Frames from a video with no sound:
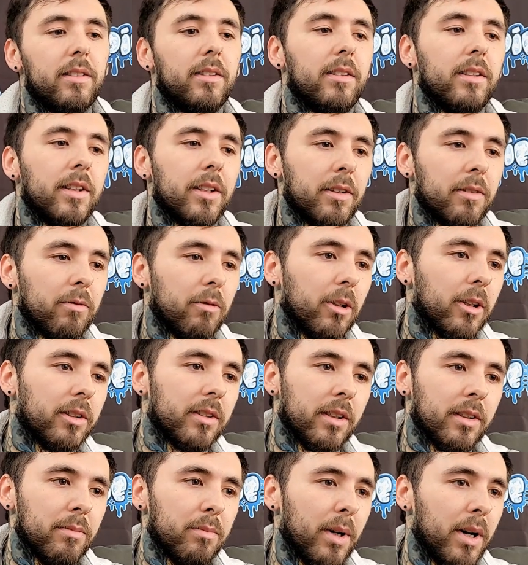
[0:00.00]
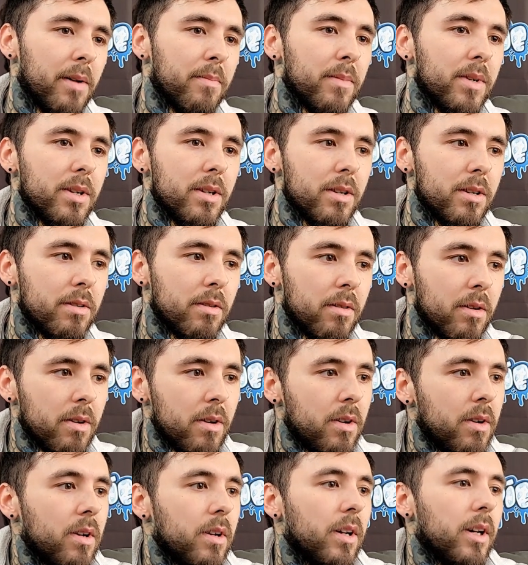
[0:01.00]
to get work done by me,
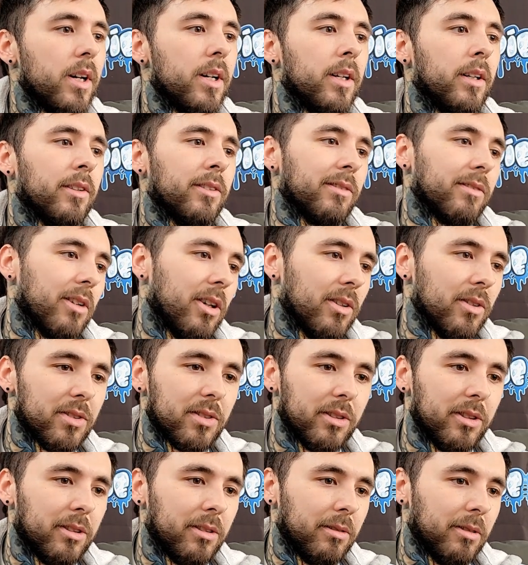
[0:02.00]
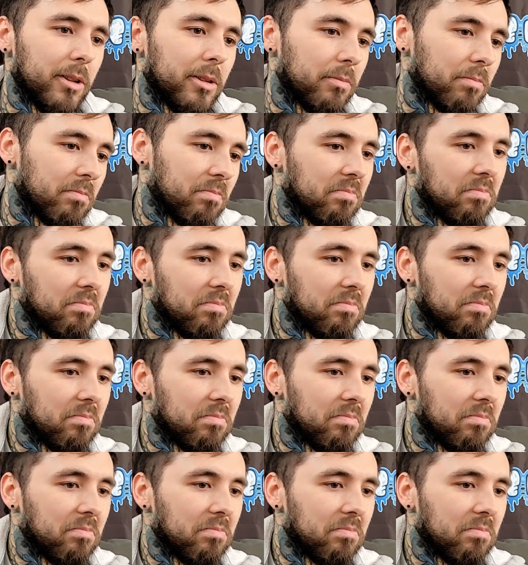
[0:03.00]
and also like